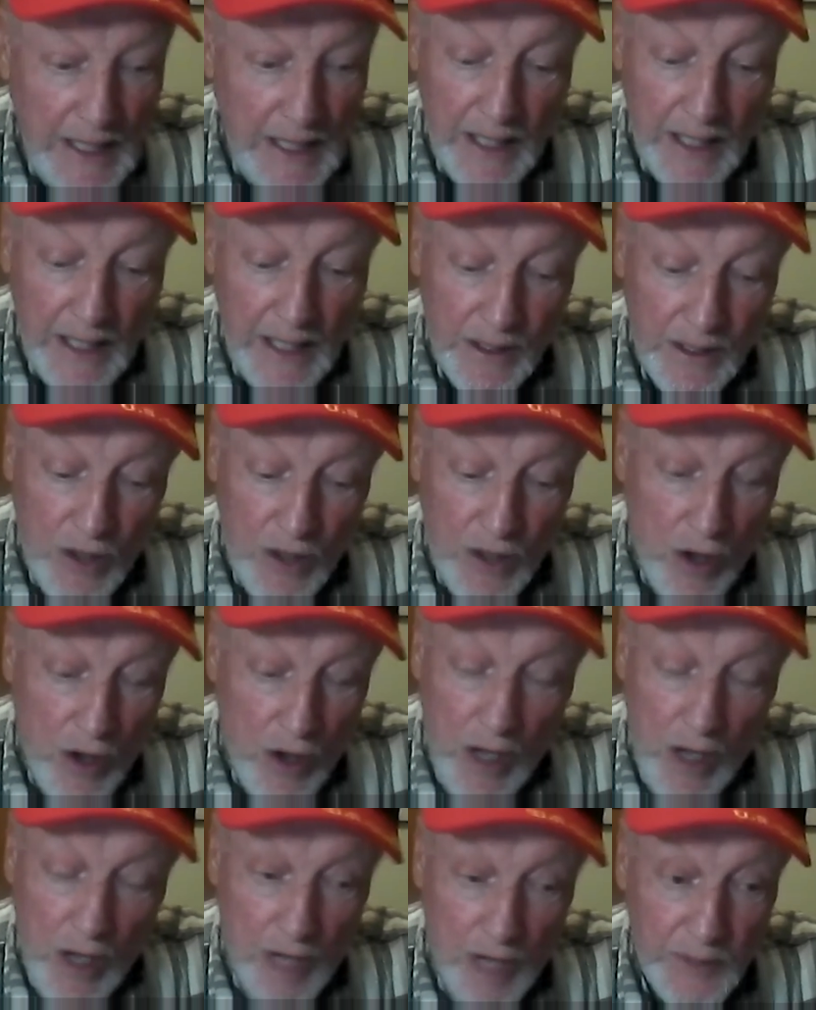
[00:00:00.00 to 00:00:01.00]
And Carl
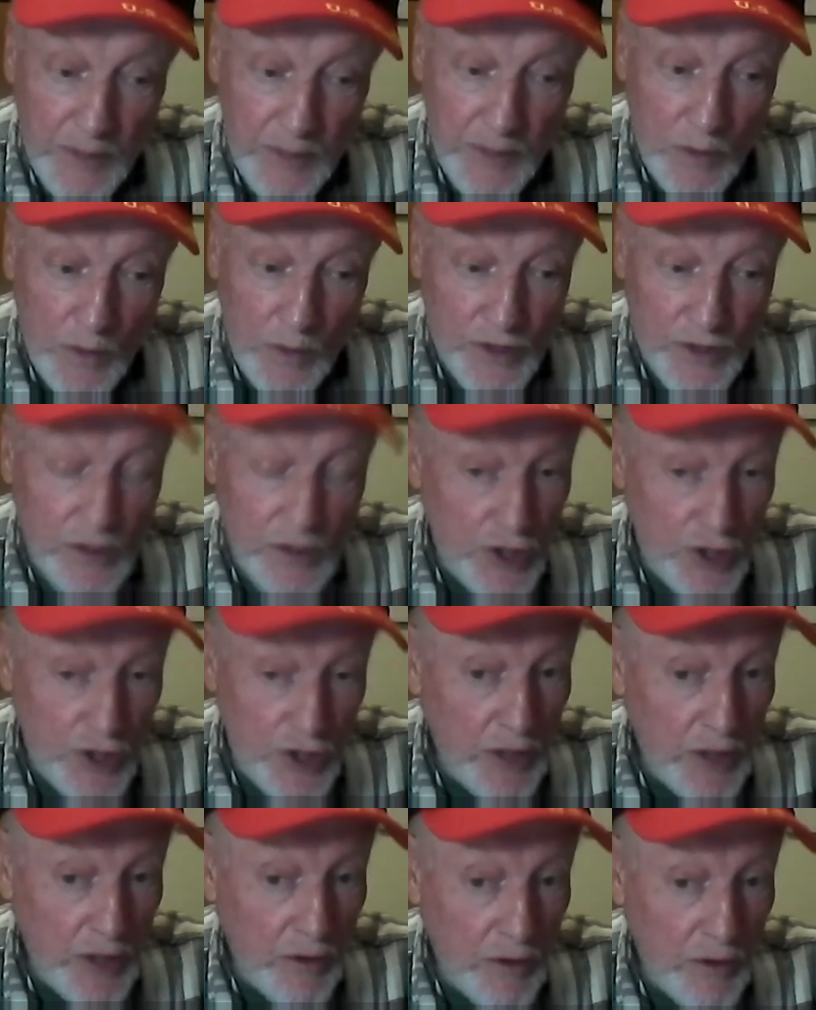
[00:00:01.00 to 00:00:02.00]
Hoffman was the
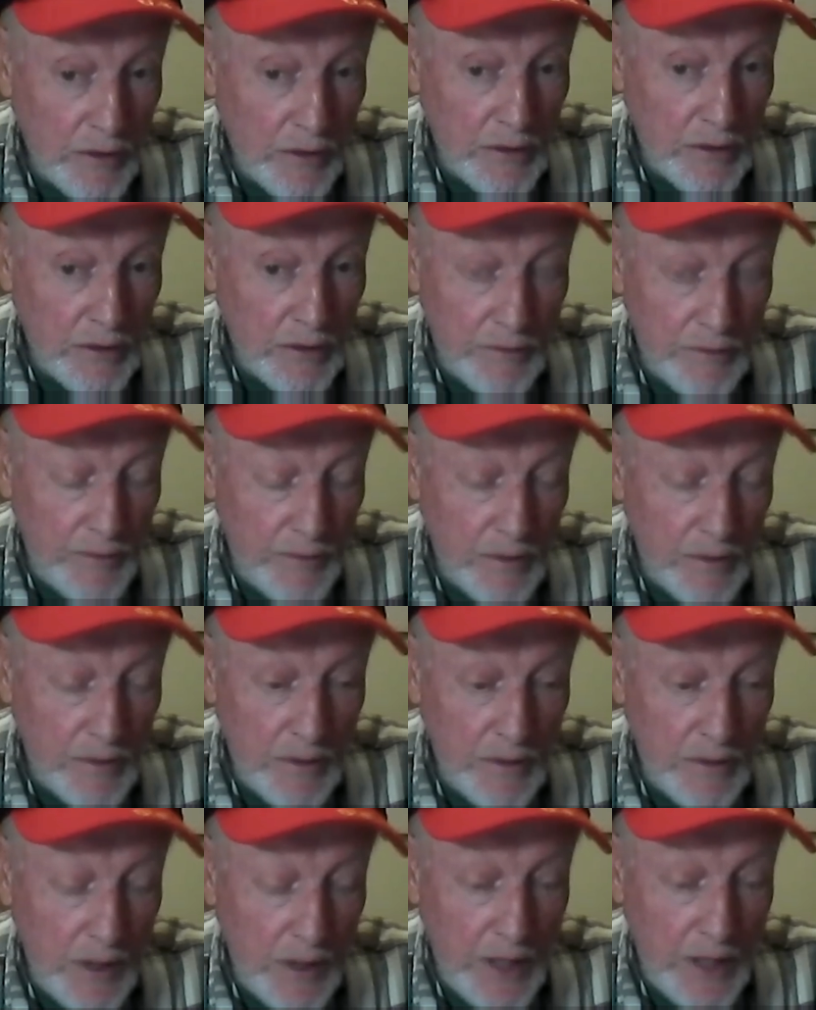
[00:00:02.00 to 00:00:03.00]
general of,
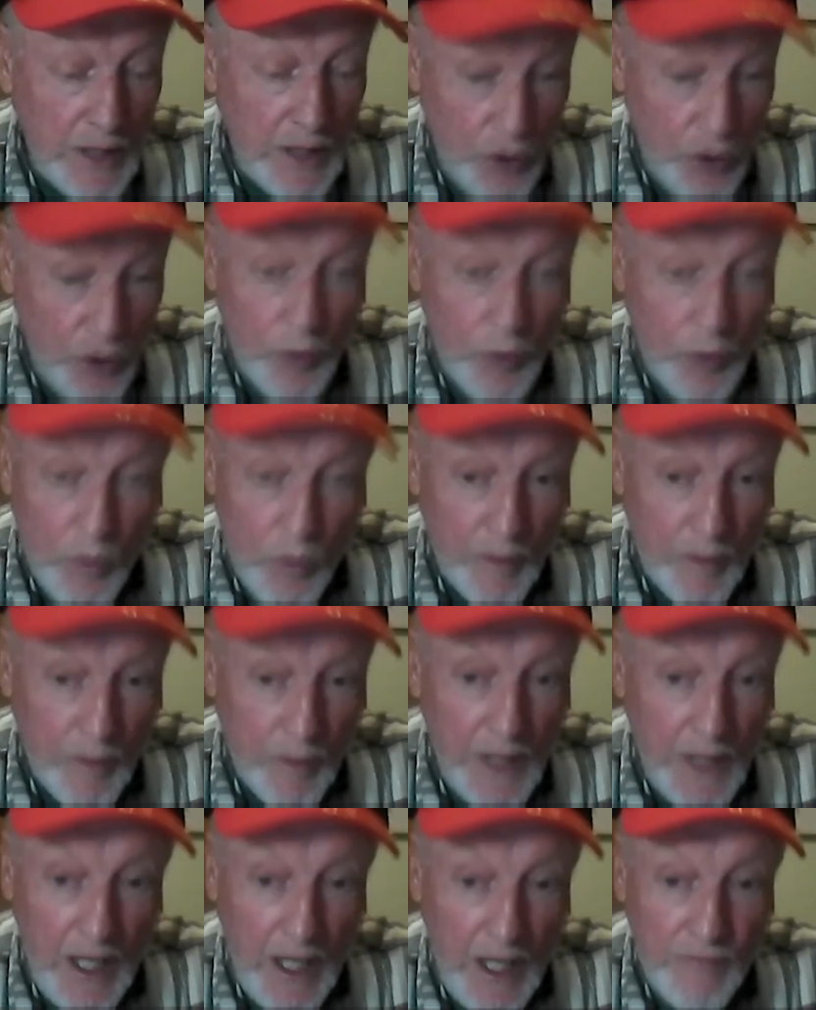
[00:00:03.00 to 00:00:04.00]
that you would want to
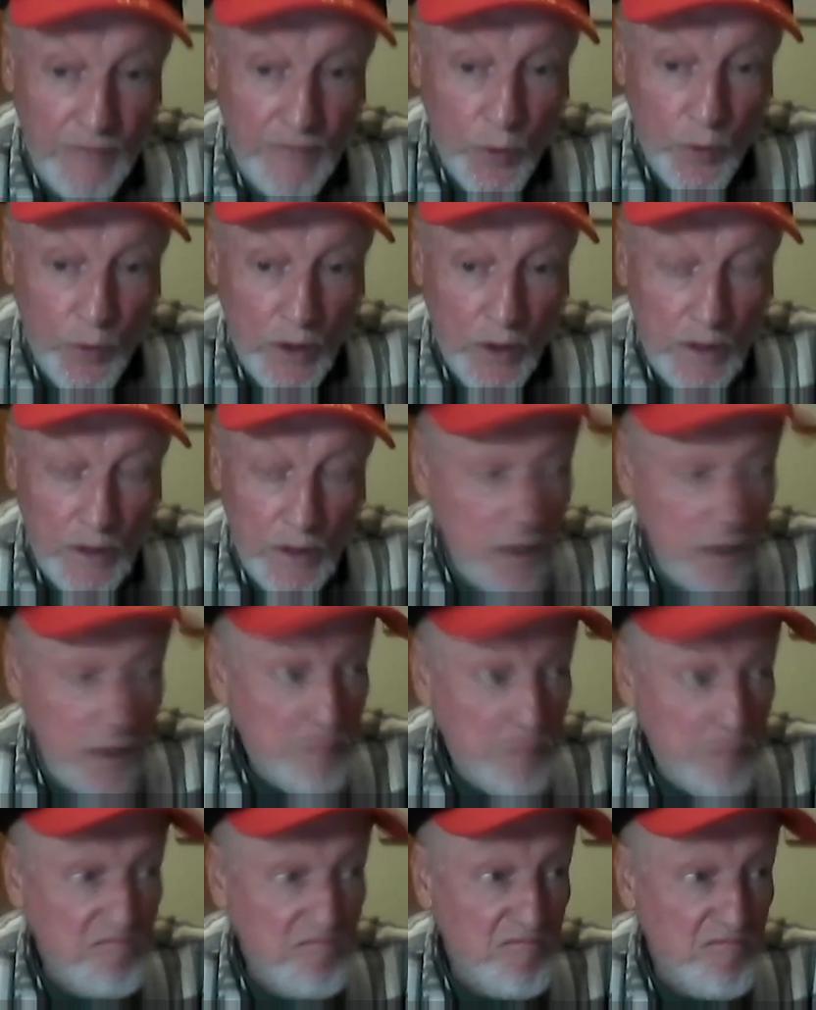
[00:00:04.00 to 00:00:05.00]
be an aide for.
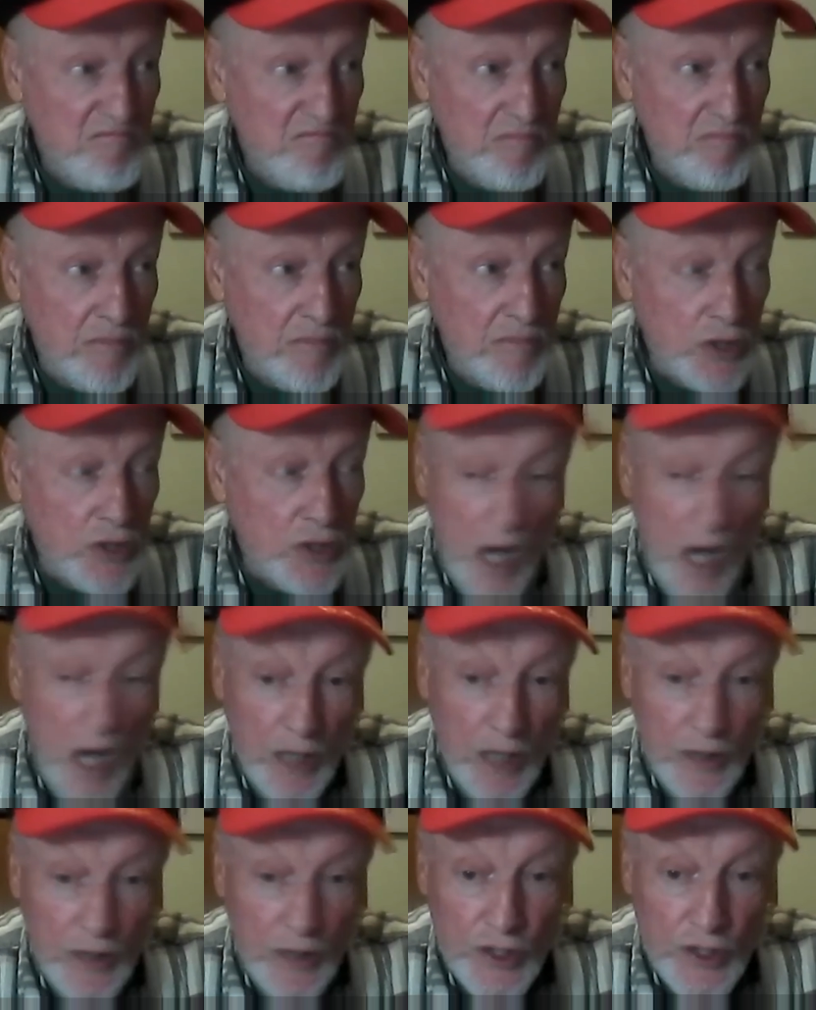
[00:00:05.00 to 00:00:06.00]

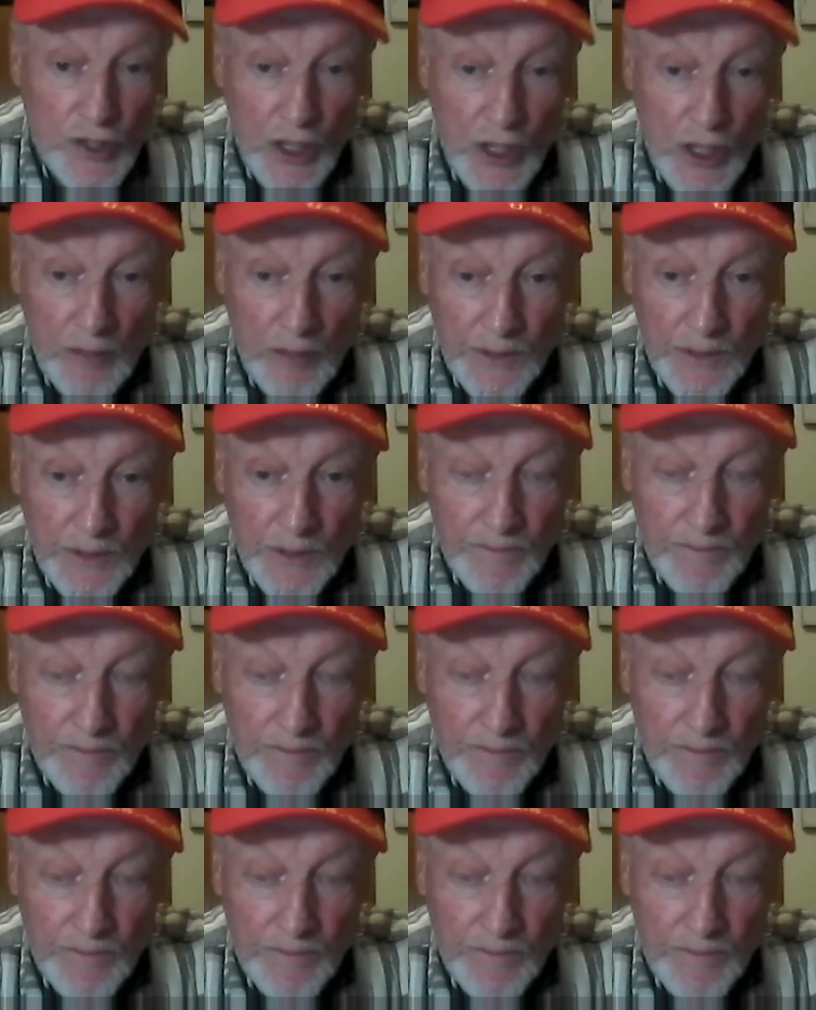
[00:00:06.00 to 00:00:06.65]
Scholar and a gentleman.